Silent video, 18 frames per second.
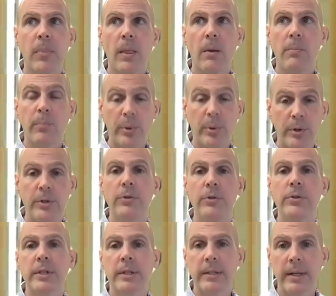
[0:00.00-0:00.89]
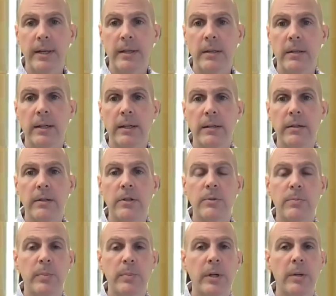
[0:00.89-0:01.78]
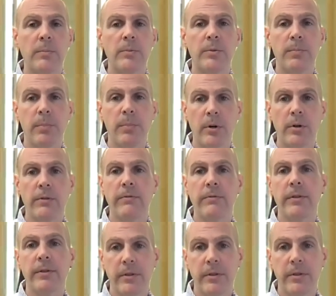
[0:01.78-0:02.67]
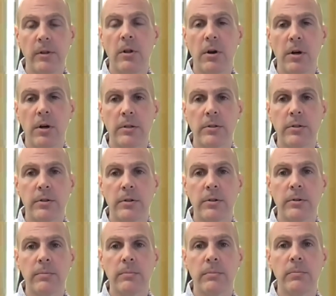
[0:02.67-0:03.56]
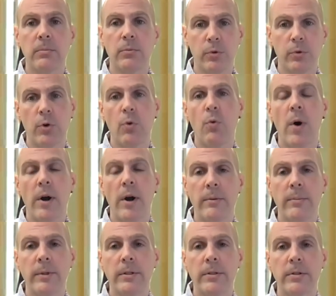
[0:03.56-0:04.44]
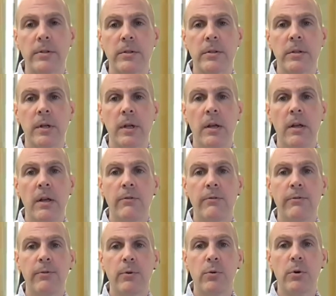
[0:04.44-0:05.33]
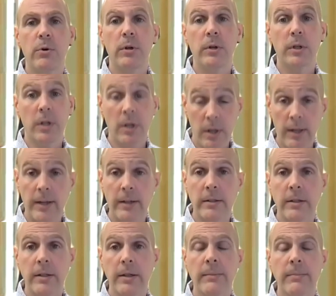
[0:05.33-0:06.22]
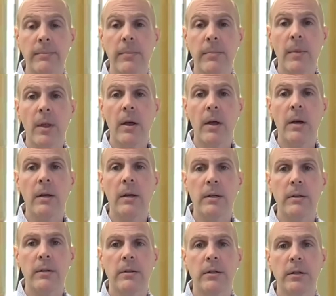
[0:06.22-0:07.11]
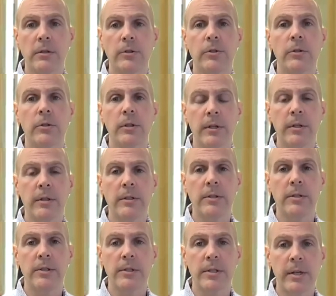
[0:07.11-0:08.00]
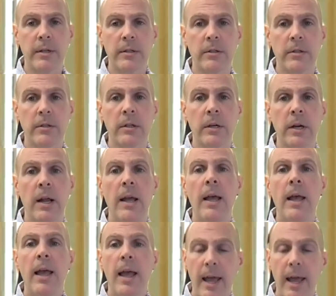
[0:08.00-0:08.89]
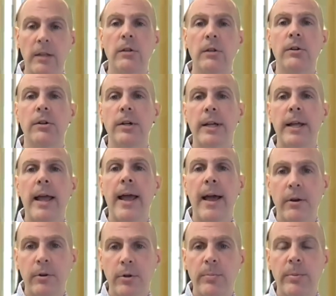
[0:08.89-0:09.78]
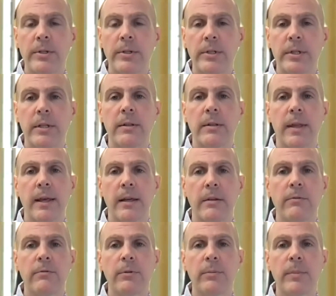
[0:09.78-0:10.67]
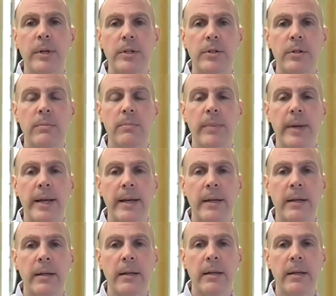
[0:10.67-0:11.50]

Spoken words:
producing data like this becomes part of the long-term requirements for collecting in the cultural heritage sector, and learning how to present that information back